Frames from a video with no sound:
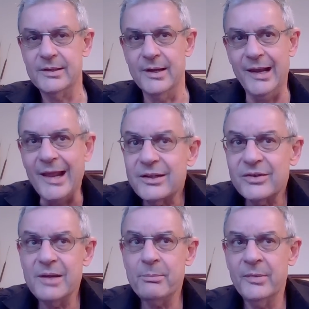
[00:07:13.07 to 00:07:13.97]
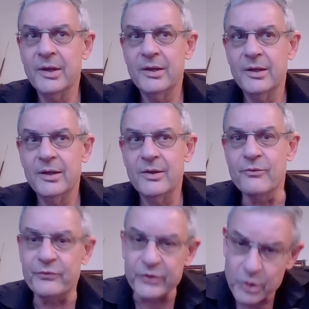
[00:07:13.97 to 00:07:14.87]
Let him
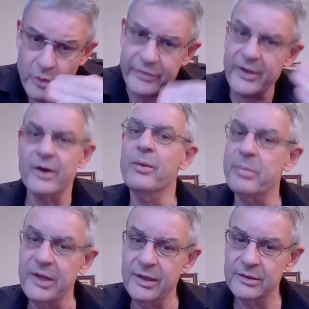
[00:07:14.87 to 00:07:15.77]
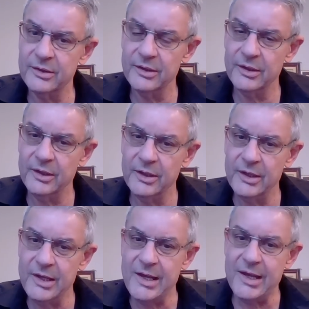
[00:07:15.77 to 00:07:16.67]
view therapy
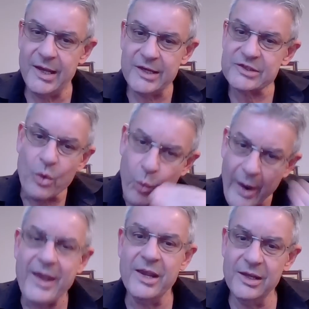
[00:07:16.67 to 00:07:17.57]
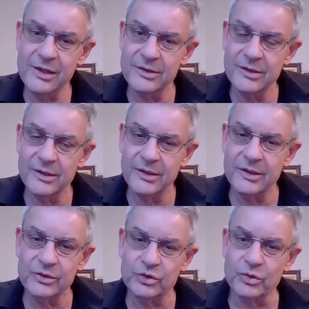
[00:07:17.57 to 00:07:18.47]
as a way
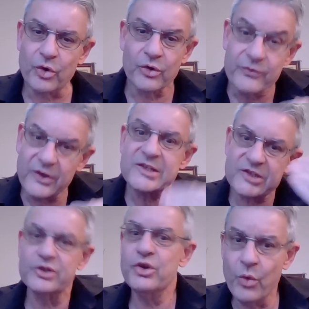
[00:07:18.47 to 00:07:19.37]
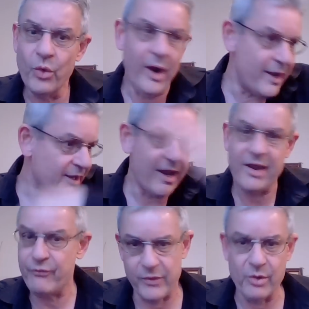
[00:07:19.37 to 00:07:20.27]
to convince you and
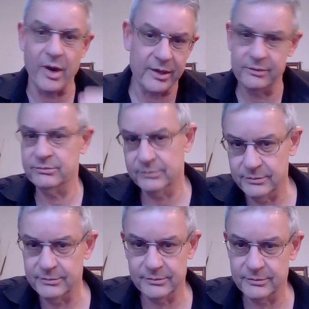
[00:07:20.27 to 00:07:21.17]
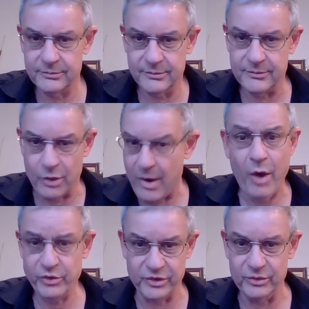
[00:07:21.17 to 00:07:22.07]
everyone
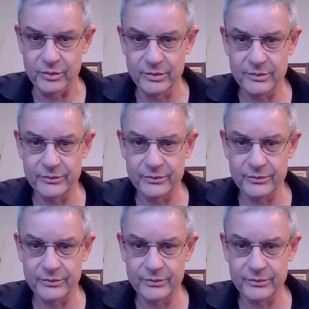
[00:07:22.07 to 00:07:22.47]
around you